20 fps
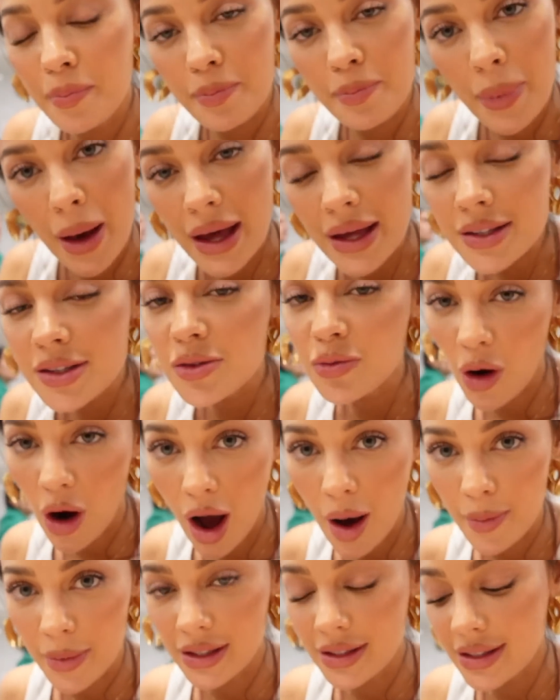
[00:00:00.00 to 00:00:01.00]
best
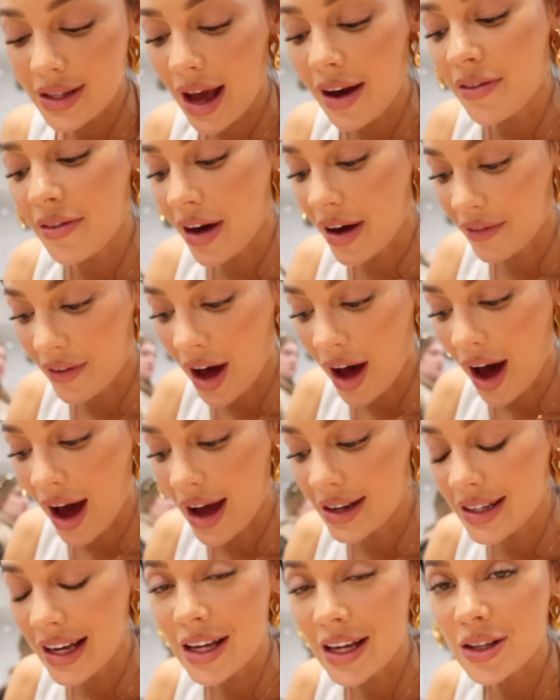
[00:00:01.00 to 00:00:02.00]
ramen I've ever
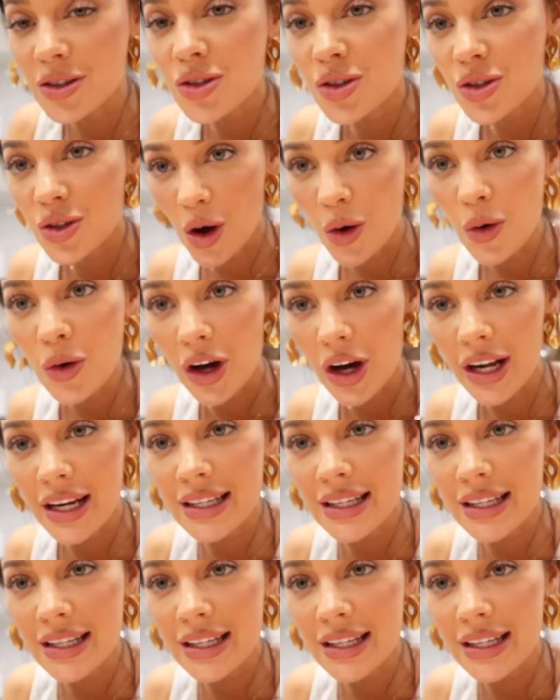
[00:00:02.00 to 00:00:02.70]
had. It's so good.